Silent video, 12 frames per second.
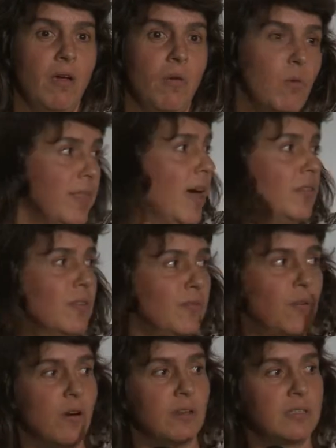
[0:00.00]
without the
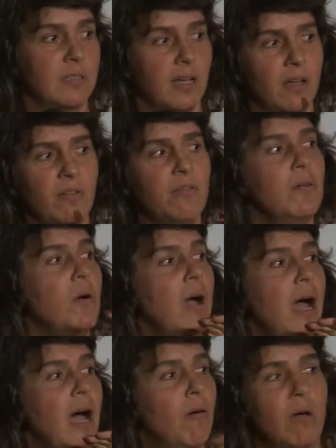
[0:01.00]
force of,
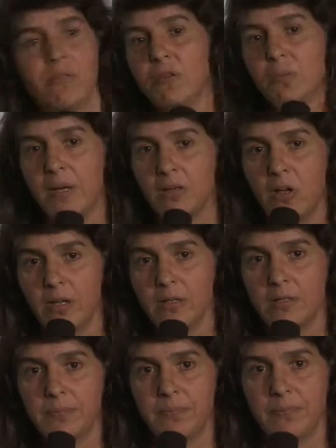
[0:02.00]
however you may call
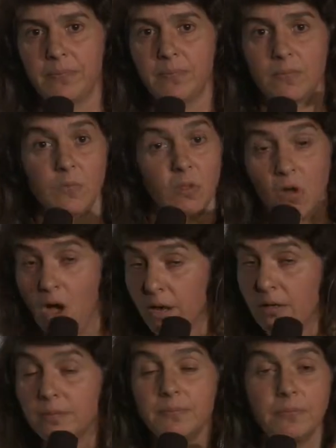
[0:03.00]
it,
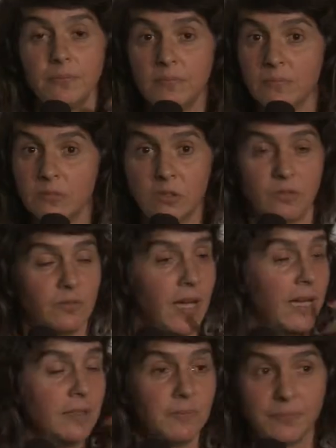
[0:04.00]
God, the
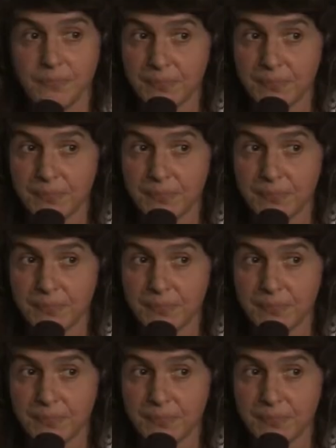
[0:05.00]
divine,